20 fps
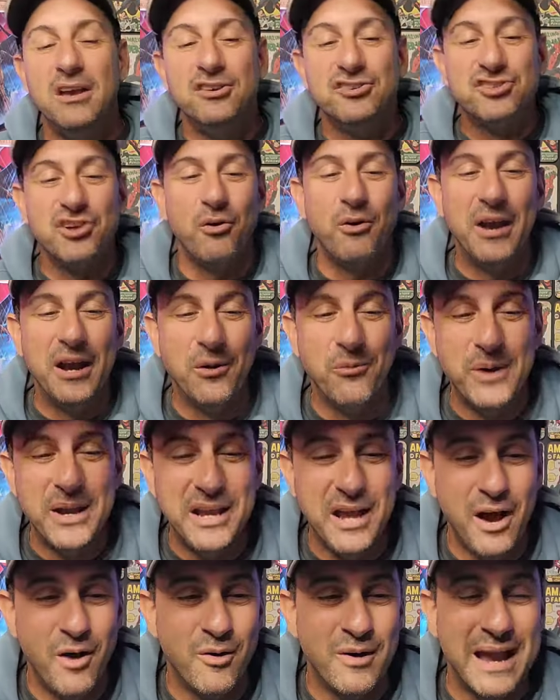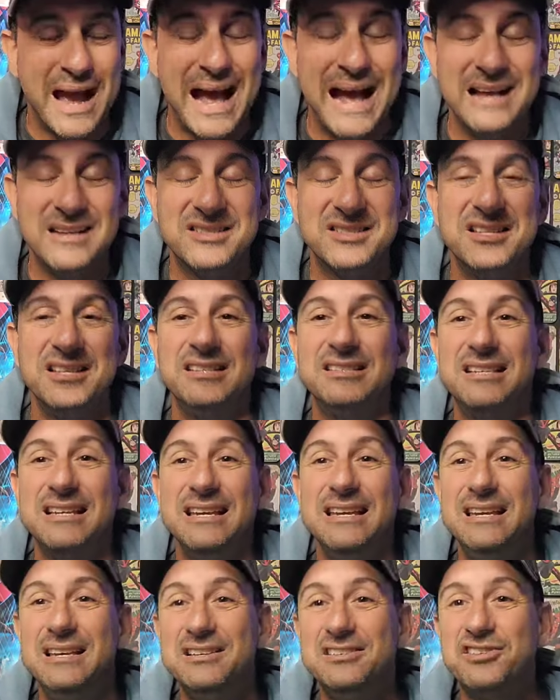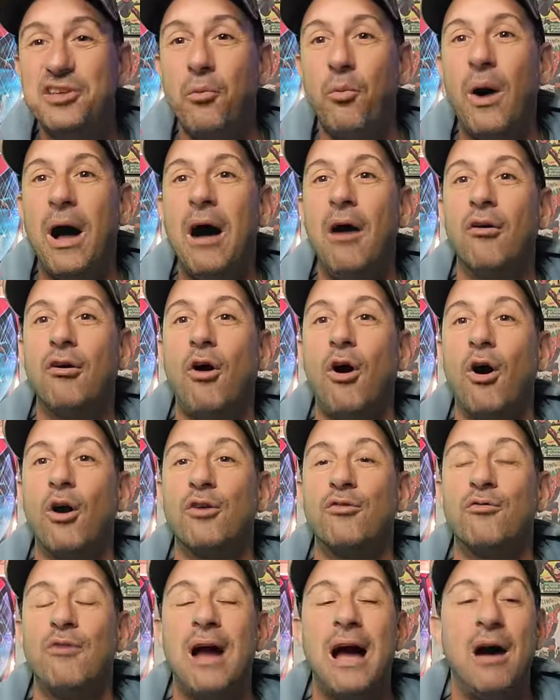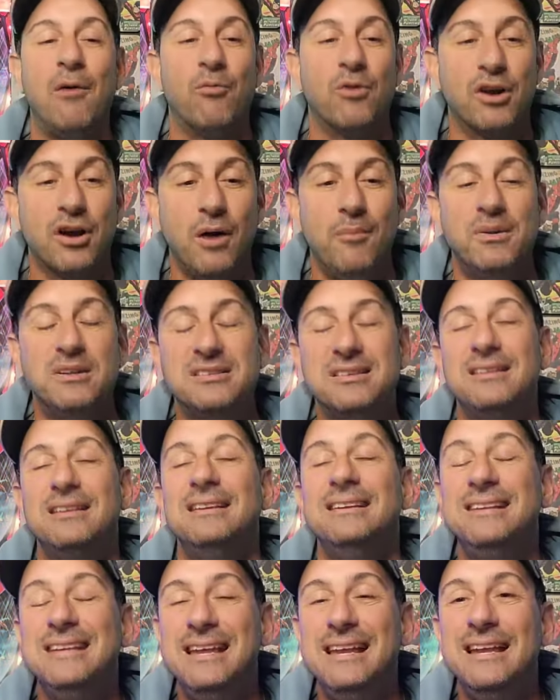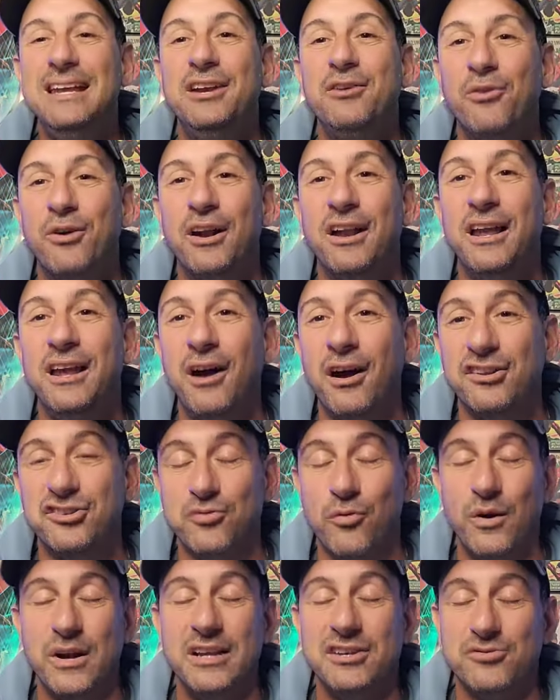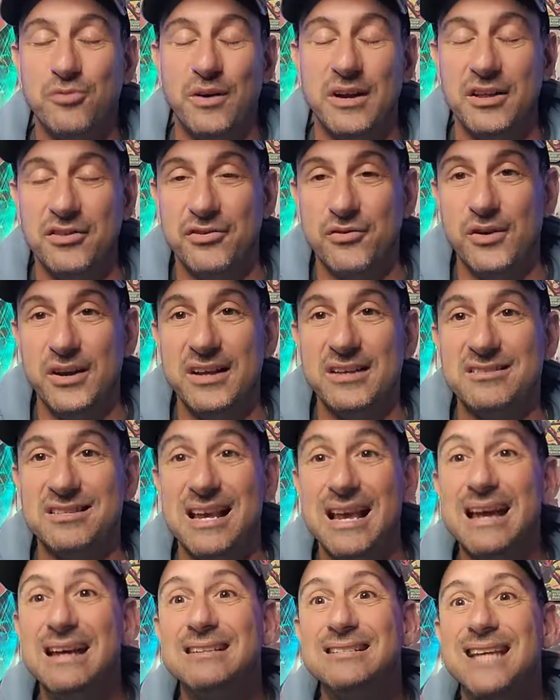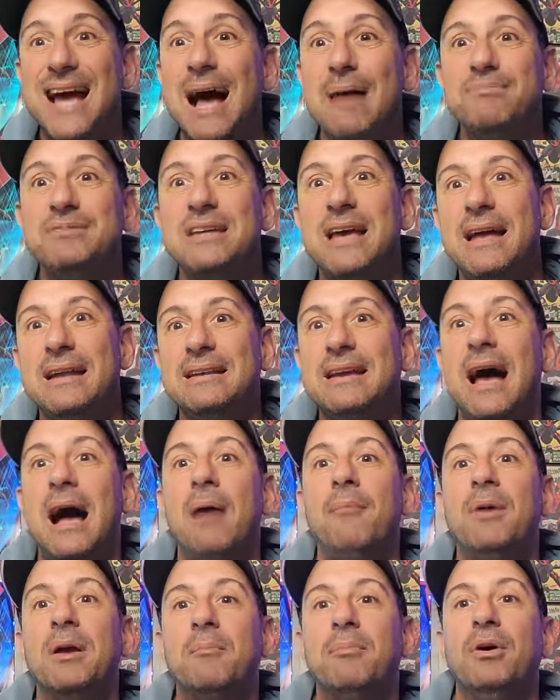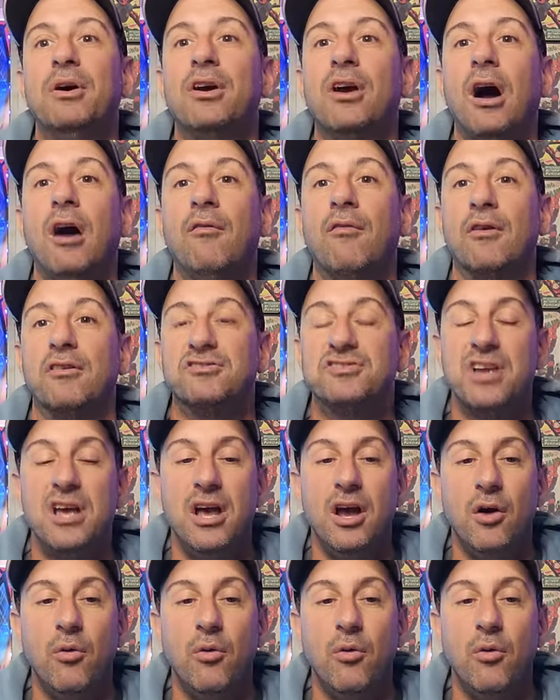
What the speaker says: So here we go, guys. This is the wild card round. We're coming to the nitty-gritty on 2023's top 10 comic book covers.